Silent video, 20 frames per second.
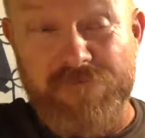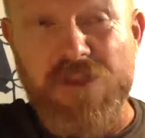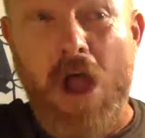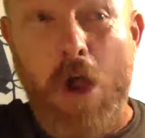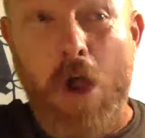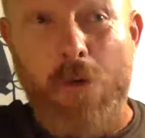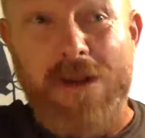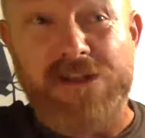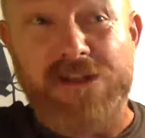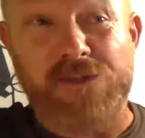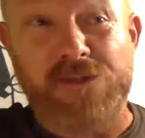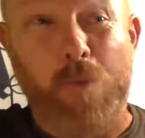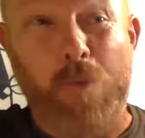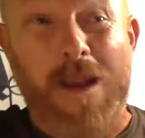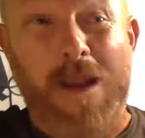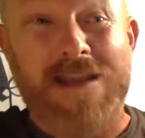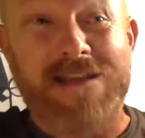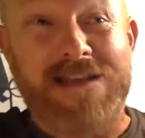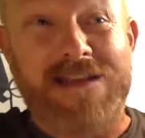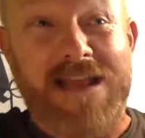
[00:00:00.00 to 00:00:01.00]
know
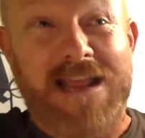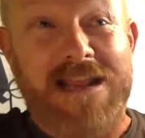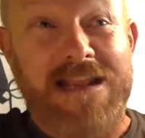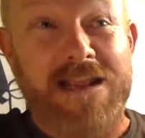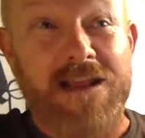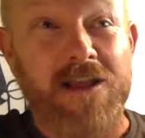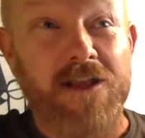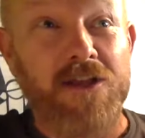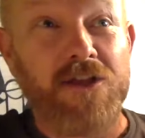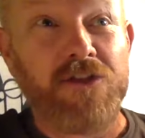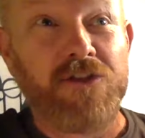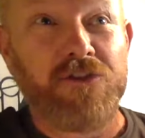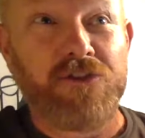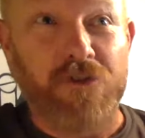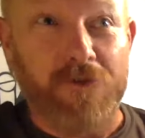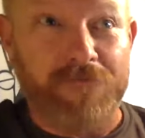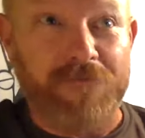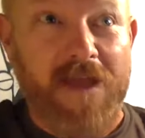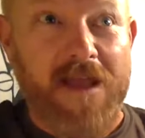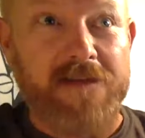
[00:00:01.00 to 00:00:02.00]
it's windy,
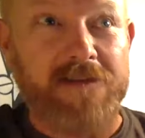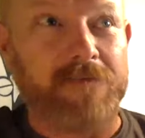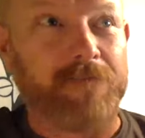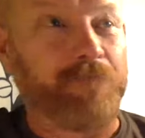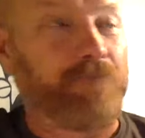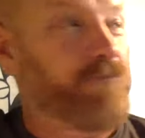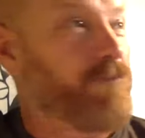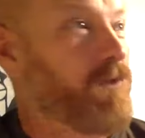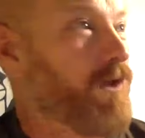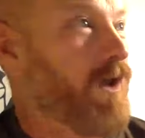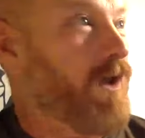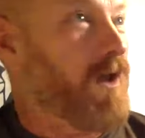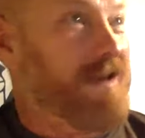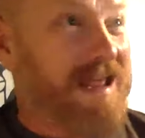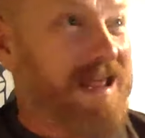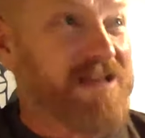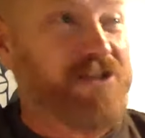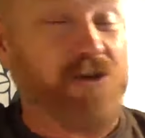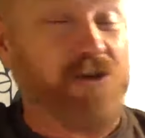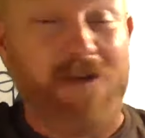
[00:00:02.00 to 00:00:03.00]
you then,
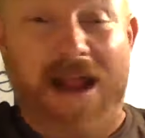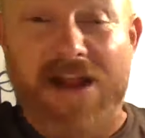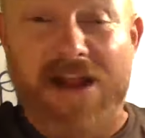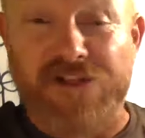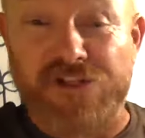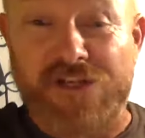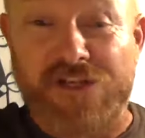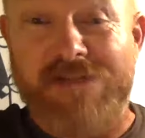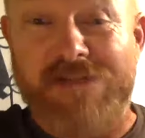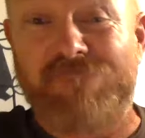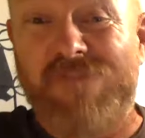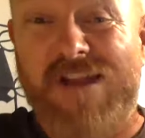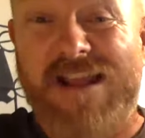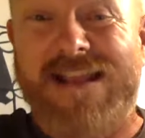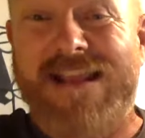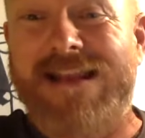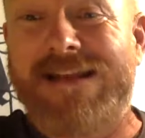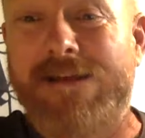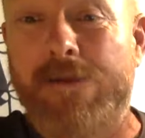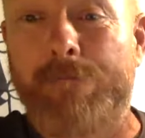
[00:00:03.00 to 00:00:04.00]
unless you're actually
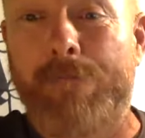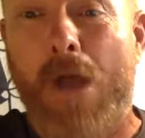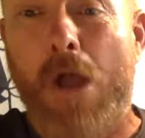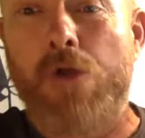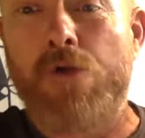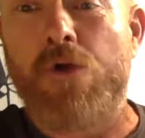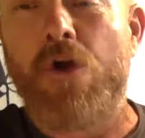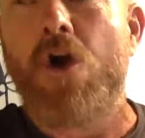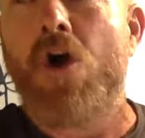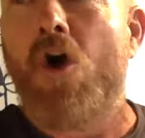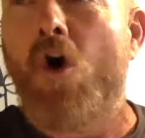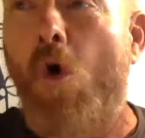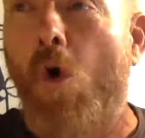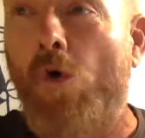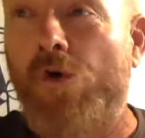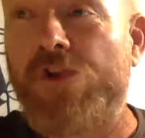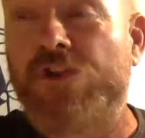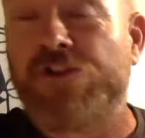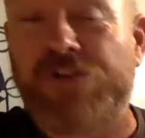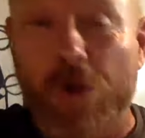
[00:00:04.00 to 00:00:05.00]
rigging the boat
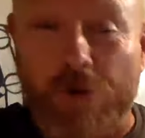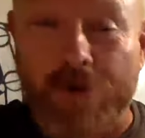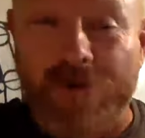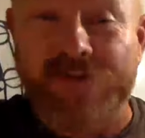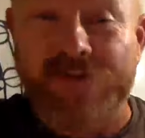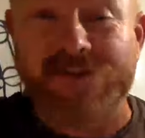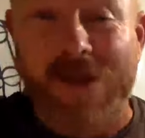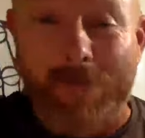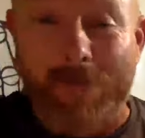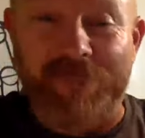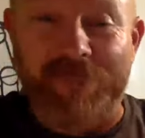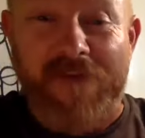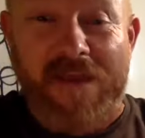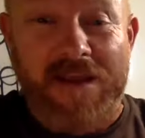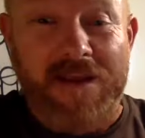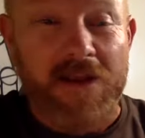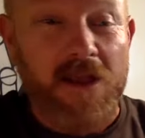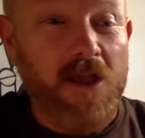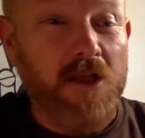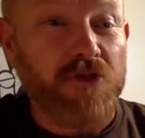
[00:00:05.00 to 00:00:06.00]
or you're doing
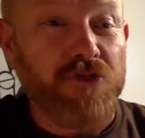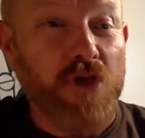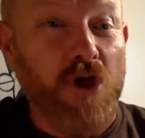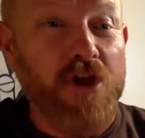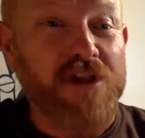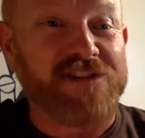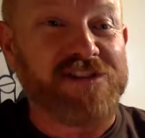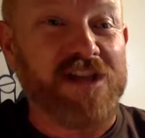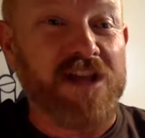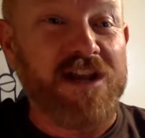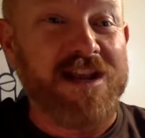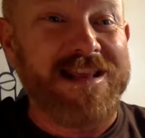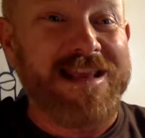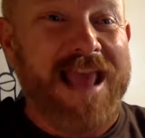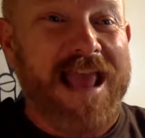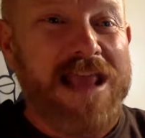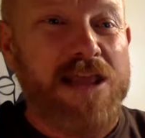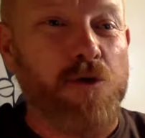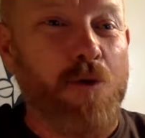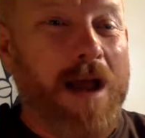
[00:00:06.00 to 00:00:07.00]
something that is going to
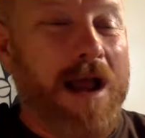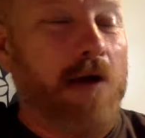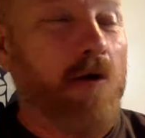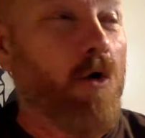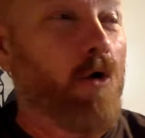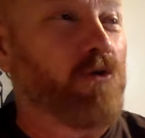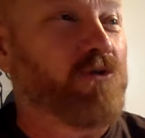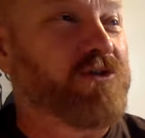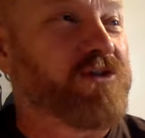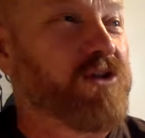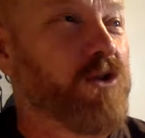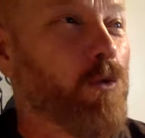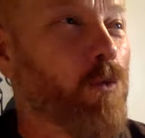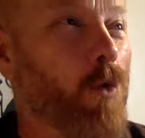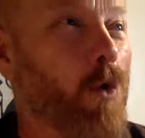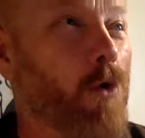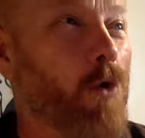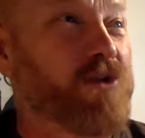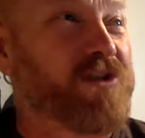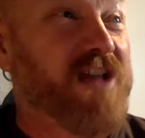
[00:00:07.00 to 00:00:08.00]
get you out onto the
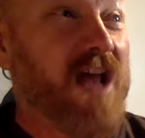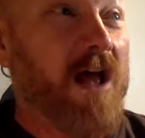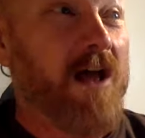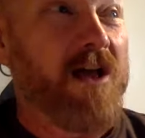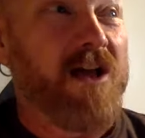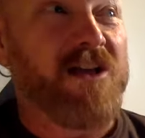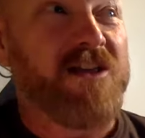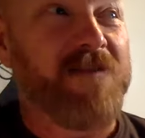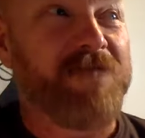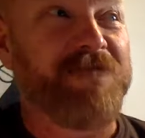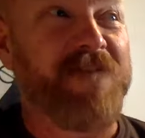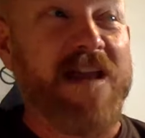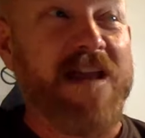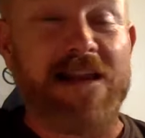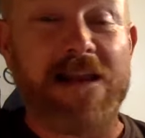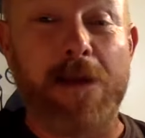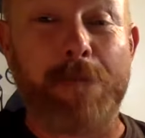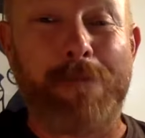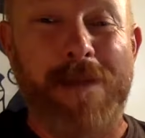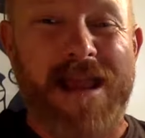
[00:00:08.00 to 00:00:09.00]
water, you're
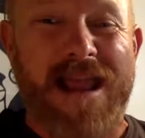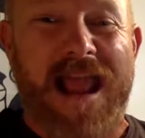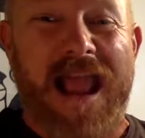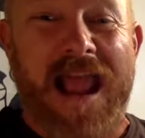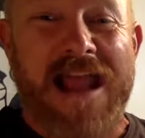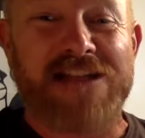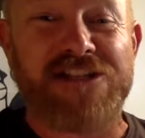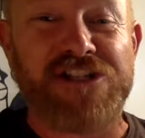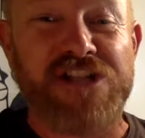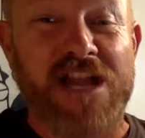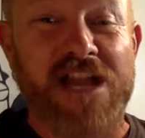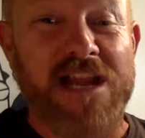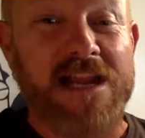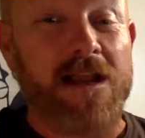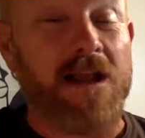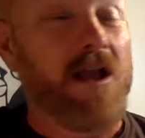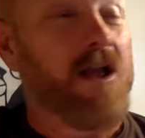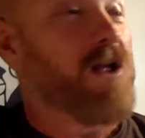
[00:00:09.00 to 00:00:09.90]
feeling a bit edgy.